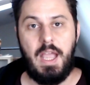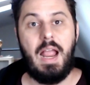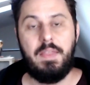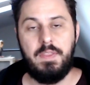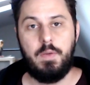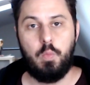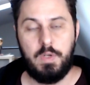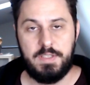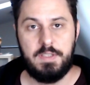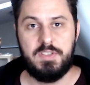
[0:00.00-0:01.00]
And that
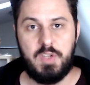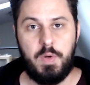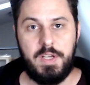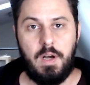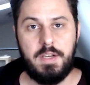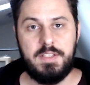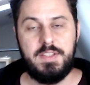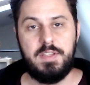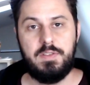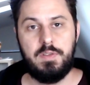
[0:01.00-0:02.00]
what is going on is
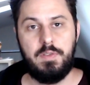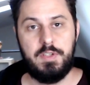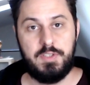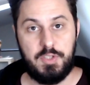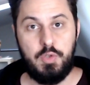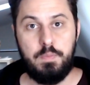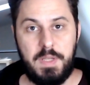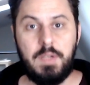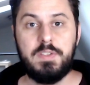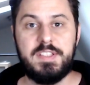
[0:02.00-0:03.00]
that the two
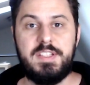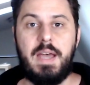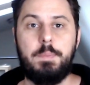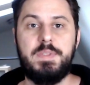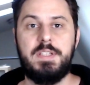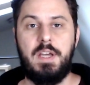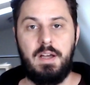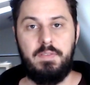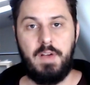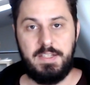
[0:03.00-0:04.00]
middle steps
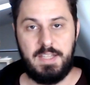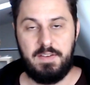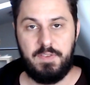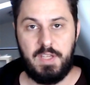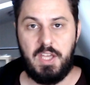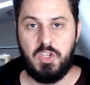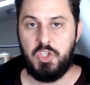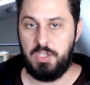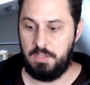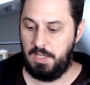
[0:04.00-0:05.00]
of
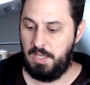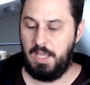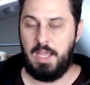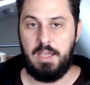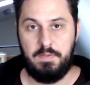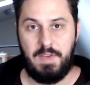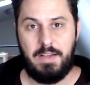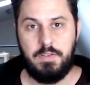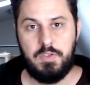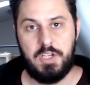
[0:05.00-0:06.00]
identification and
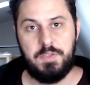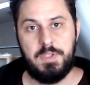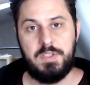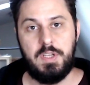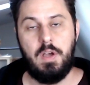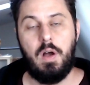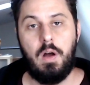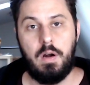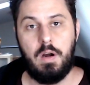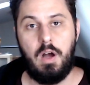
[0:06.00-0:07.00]
value judgments
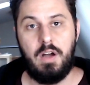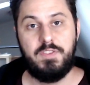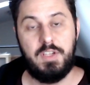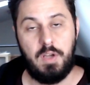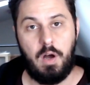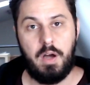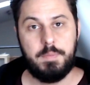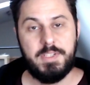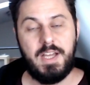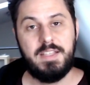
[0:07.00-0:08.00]
are often
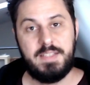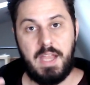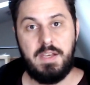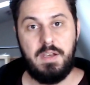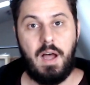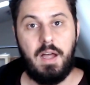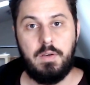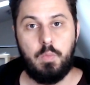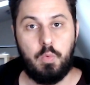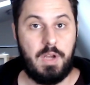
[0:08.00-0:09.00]
automatized and
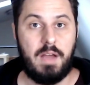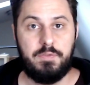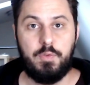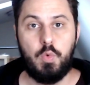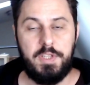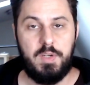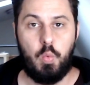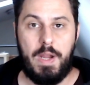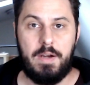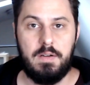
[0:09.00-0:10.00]
we're not fully
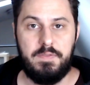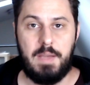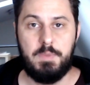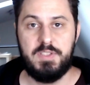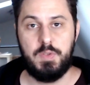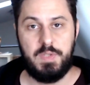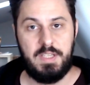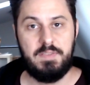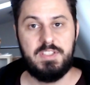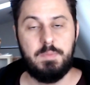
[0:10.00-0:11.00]
aware of them. And so he
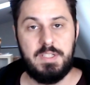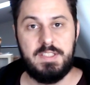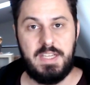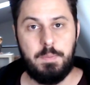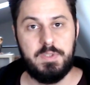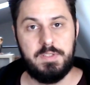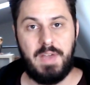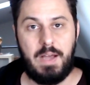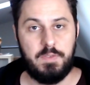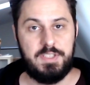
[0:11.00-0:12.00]
gives some examples of
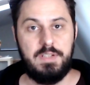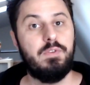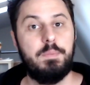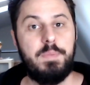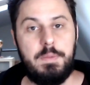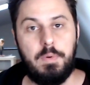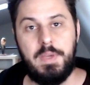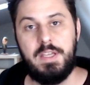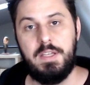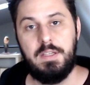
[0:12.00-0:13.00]
how different people
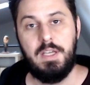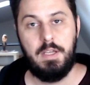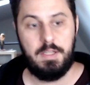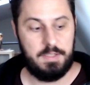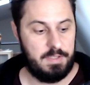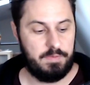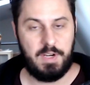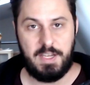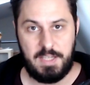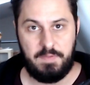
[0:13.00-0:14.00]
making different
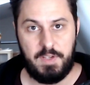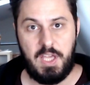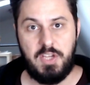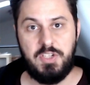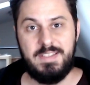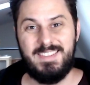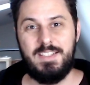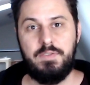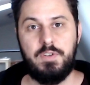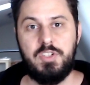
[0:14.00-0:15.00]
identifications and
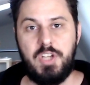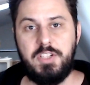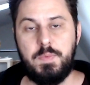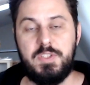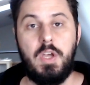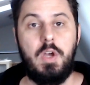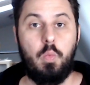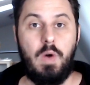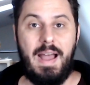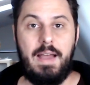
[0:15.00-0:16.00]
different judgments
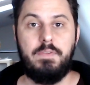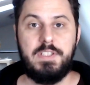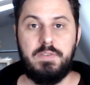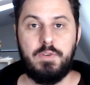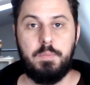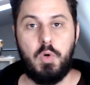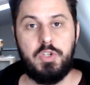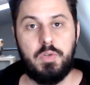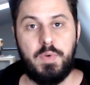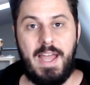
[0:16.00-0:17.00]
will have a different
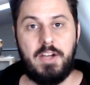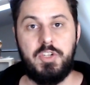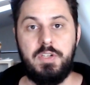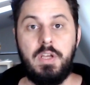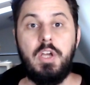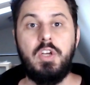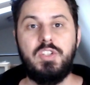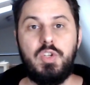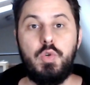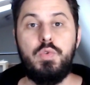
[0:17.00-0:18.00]
emotional reaction
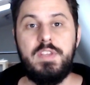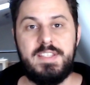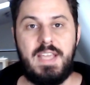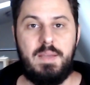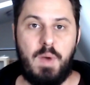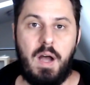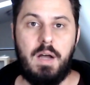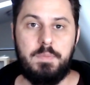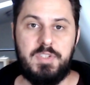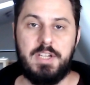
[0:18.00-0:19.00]
to the same
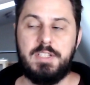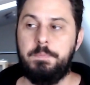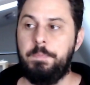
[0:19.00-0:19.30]
object.